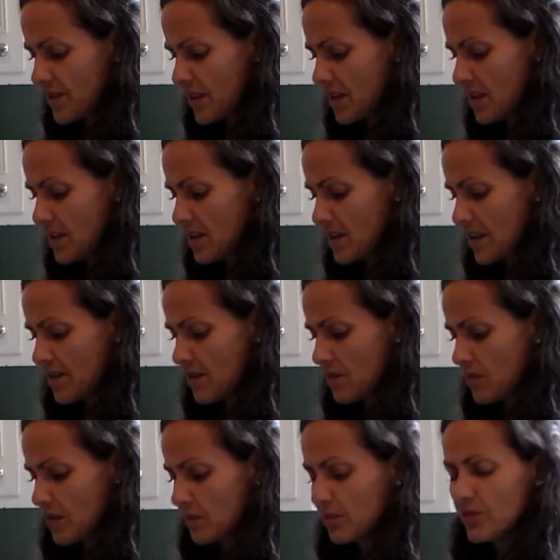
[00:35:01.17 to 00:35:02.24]
I think
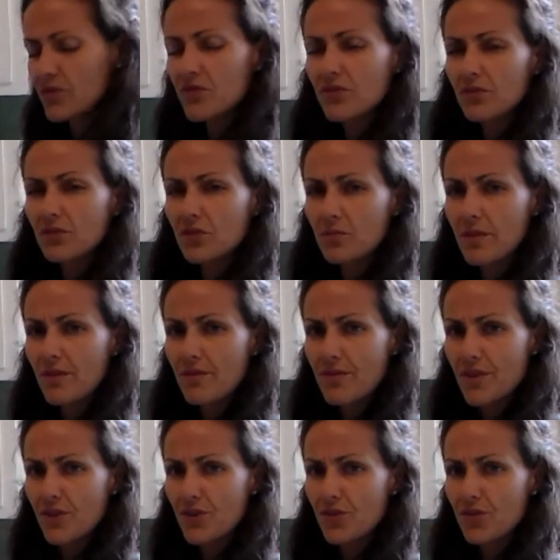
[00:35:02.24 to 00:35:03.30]
water balloons are a little bit
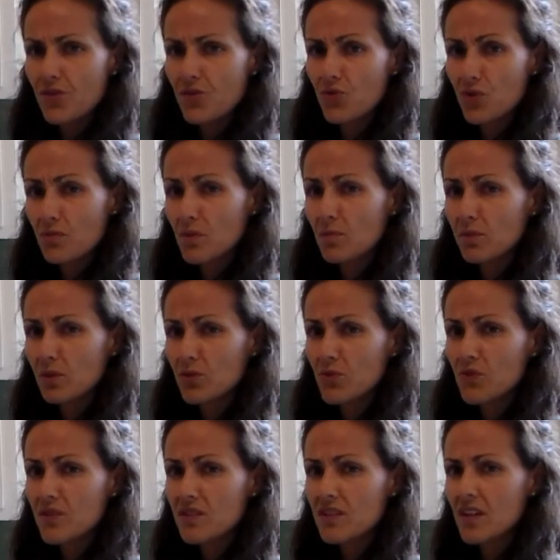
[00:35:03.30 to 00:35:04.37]
thinner normal
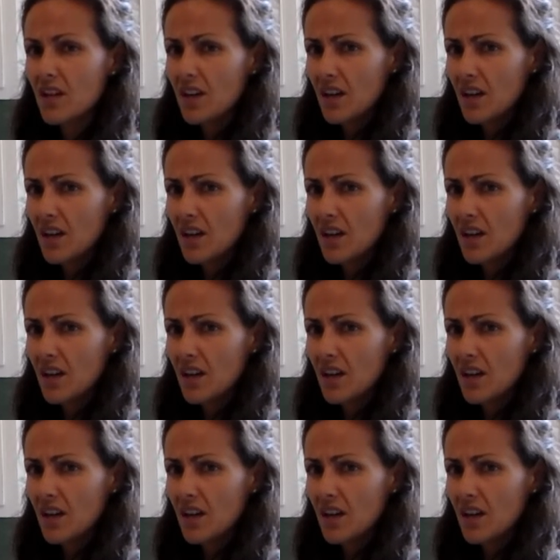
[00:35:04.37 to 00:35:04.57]
balloons,